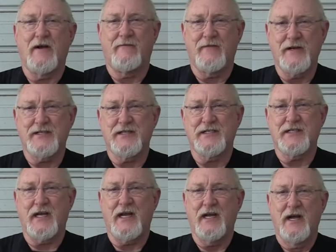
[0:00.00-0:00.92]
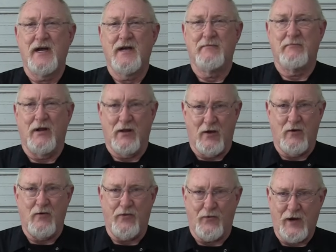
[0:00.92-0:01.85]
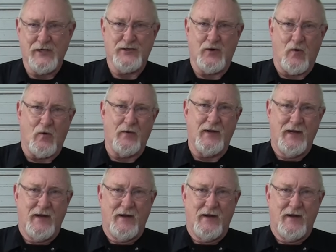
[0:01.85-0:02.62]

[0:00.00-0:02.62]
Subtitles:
efficiency below threshold.